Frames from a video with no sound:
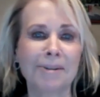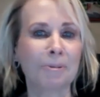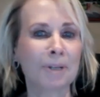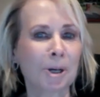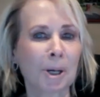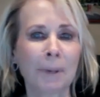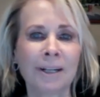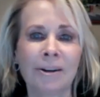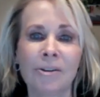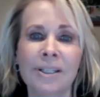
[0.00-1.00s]
We talk
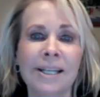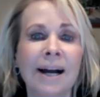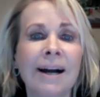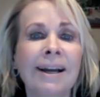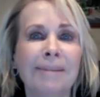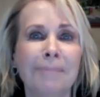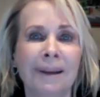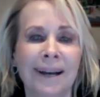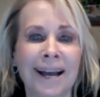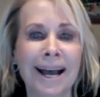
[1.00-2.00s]
about it all the time,
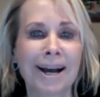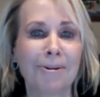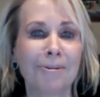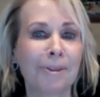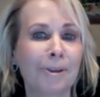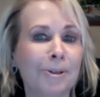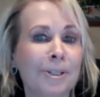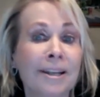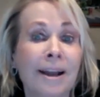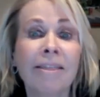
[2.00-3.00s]
how there's
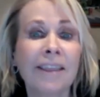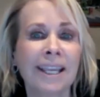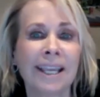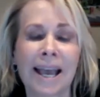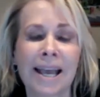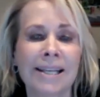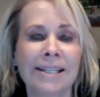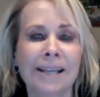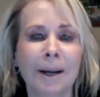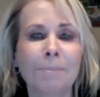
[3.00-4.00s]
nothing
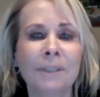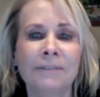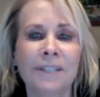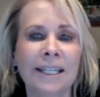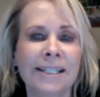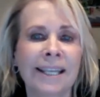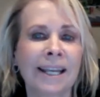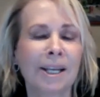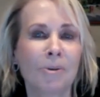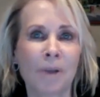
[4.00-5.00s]
as uplifting as
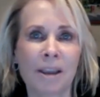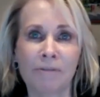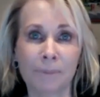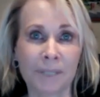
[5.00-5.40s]
getting away from